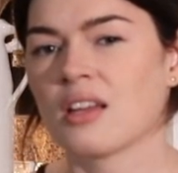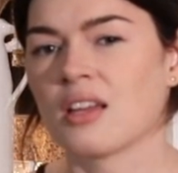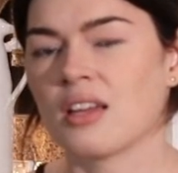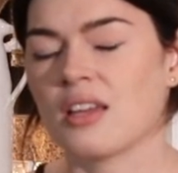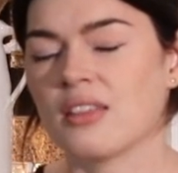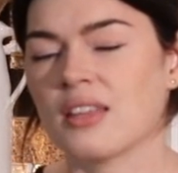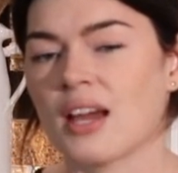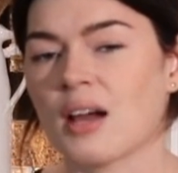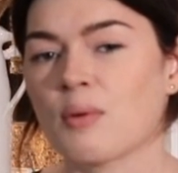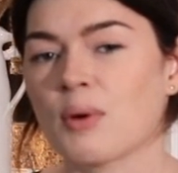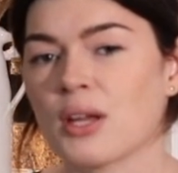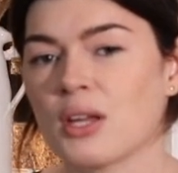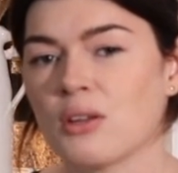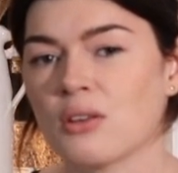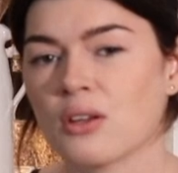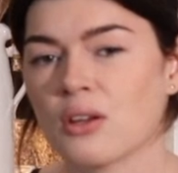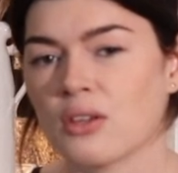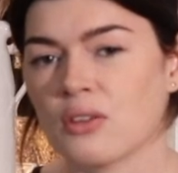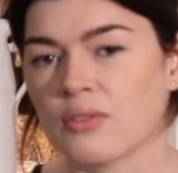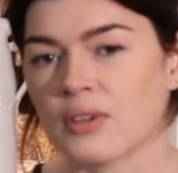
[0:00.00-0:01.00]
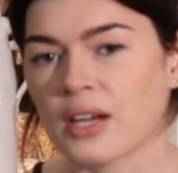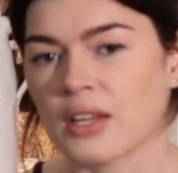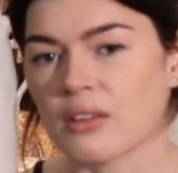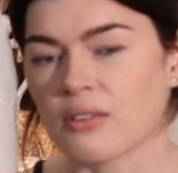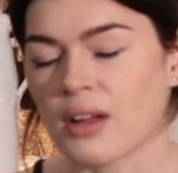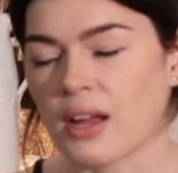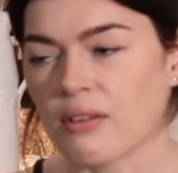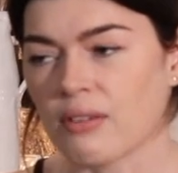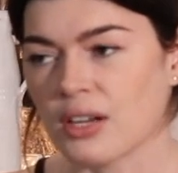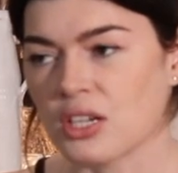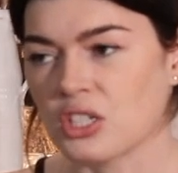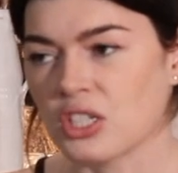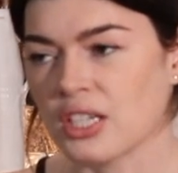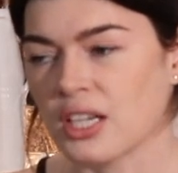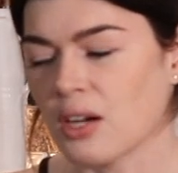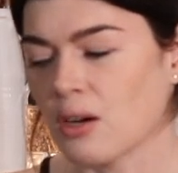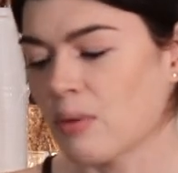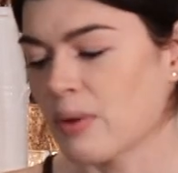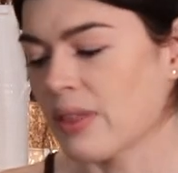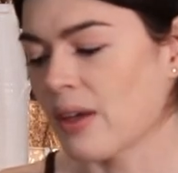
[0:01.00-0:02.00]
And that way, you know, you've got the right
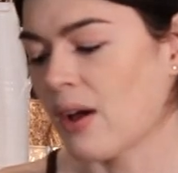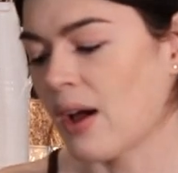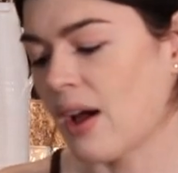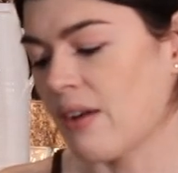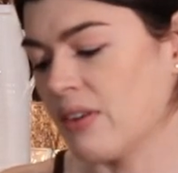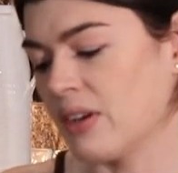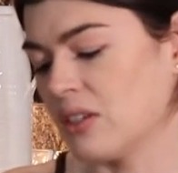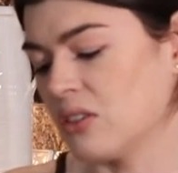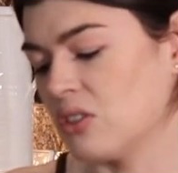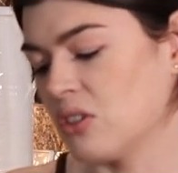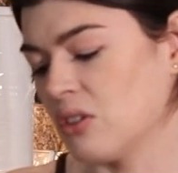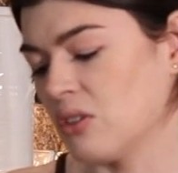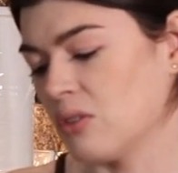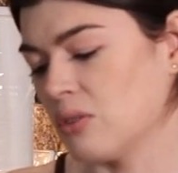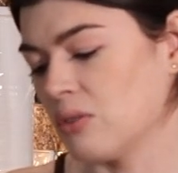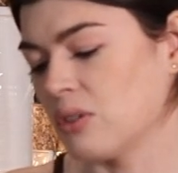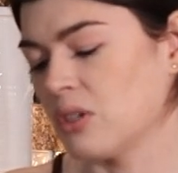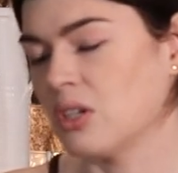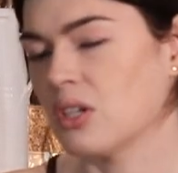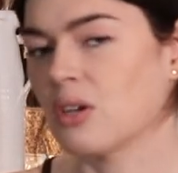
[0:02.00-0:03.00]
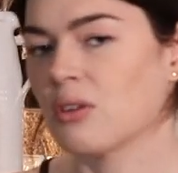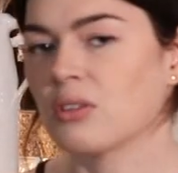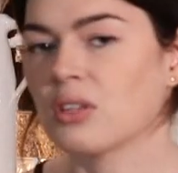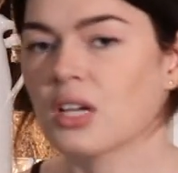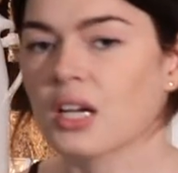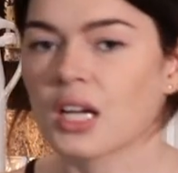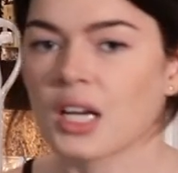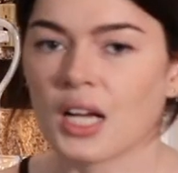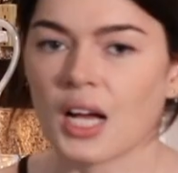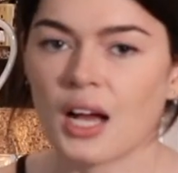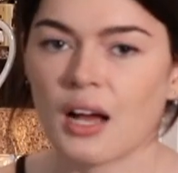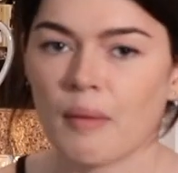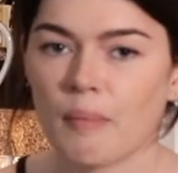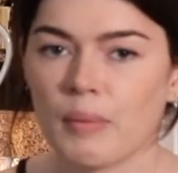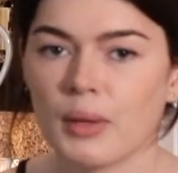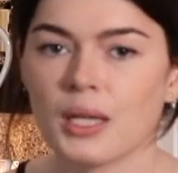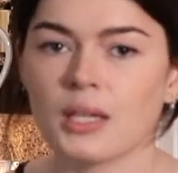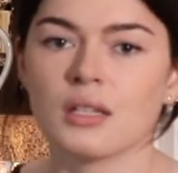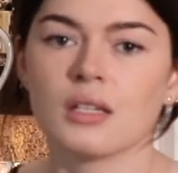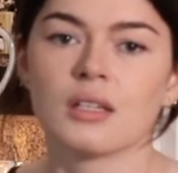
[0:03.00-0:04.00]
ratio without having to, you know, look it up
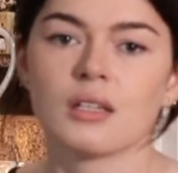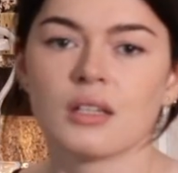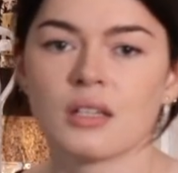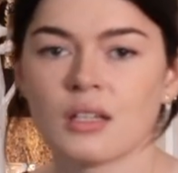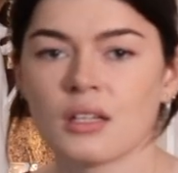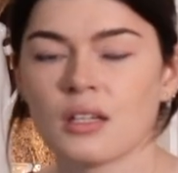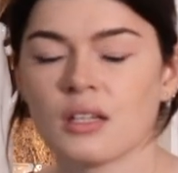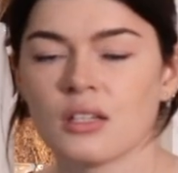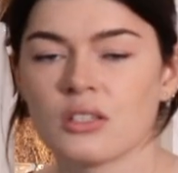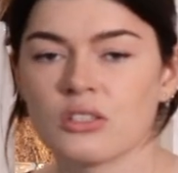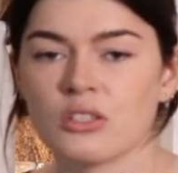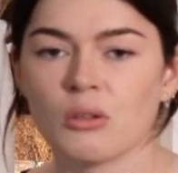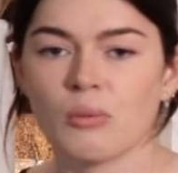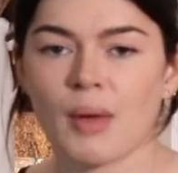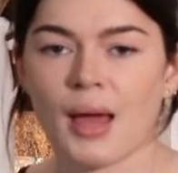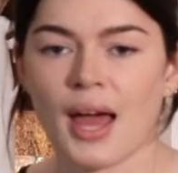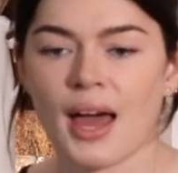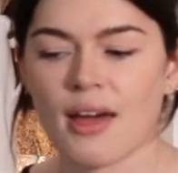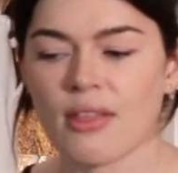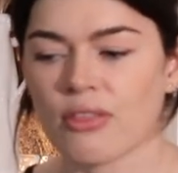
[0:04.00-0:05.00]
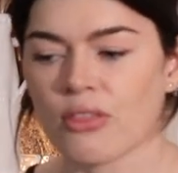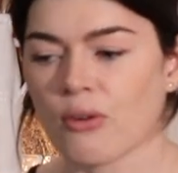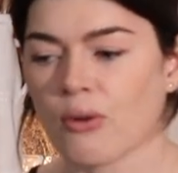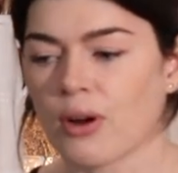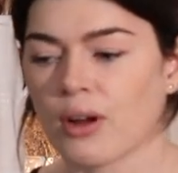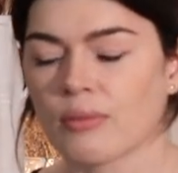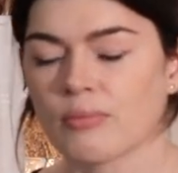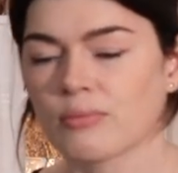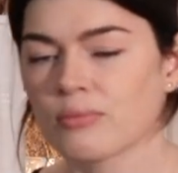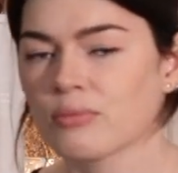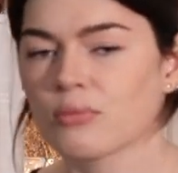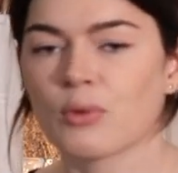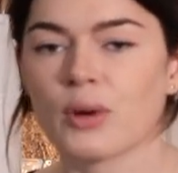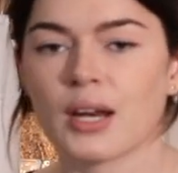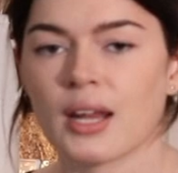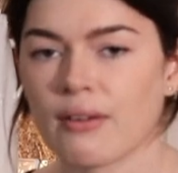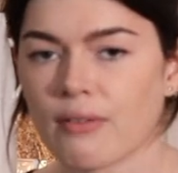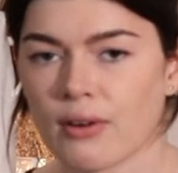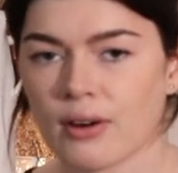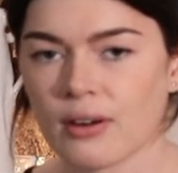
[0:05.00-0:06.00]
and do math or
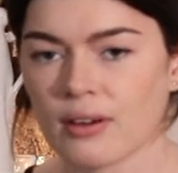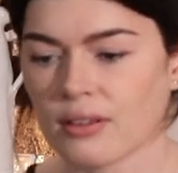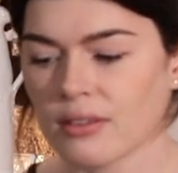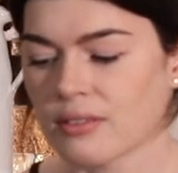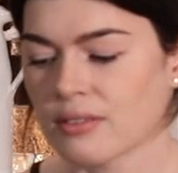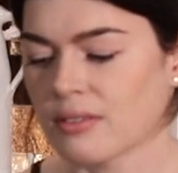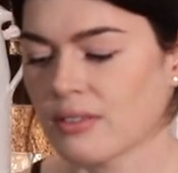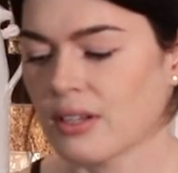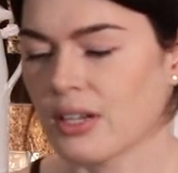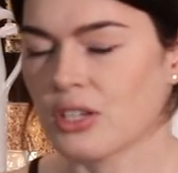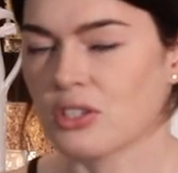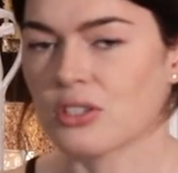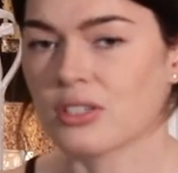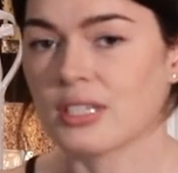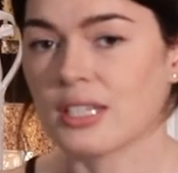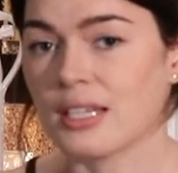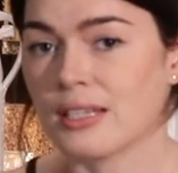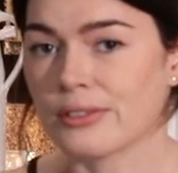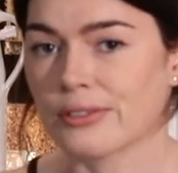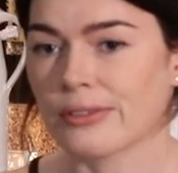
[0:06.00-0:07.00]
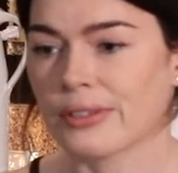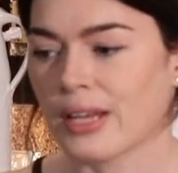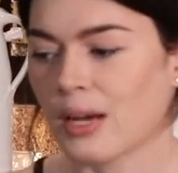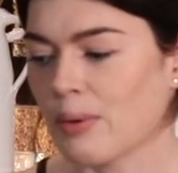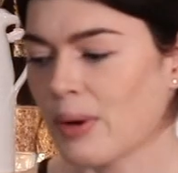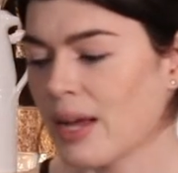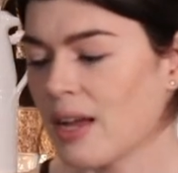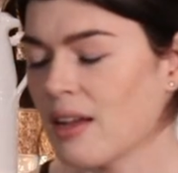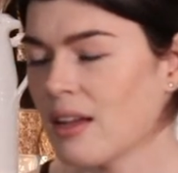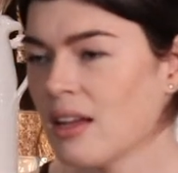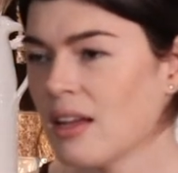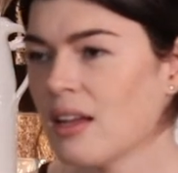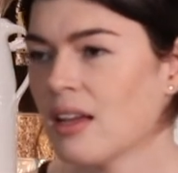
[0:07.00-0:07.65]
whatever. It's just easier that way.